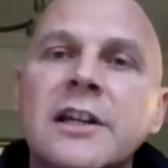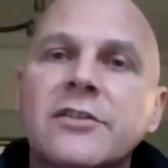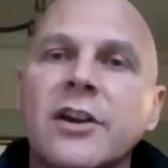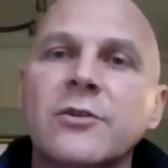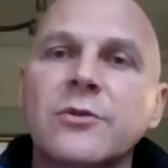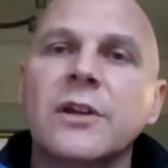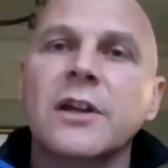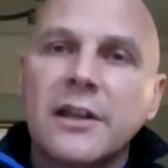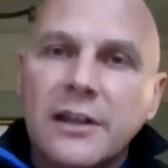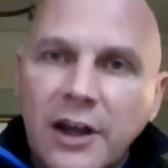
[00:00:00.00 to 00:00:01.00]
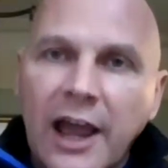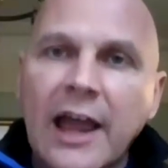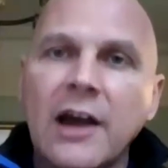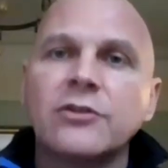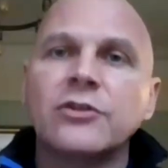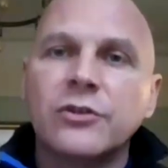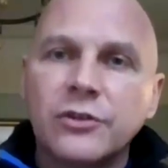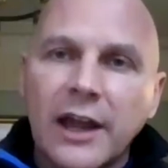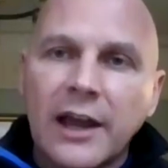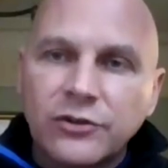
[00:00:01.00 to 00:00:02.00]
So, how do
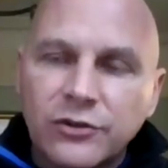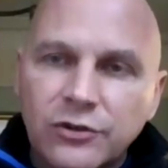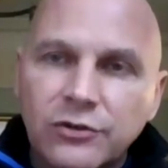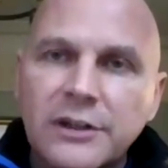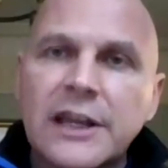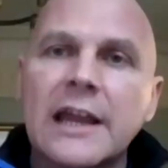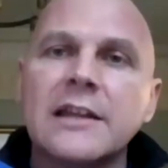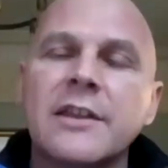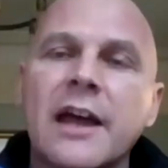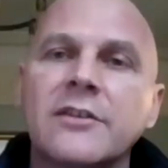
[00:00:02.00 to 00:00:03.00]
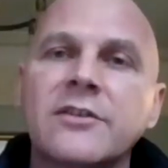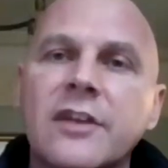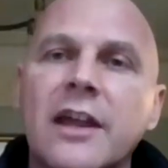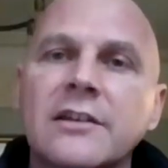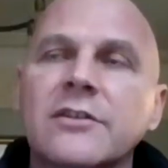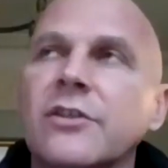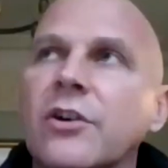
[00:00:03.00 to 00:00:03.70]
you create that sense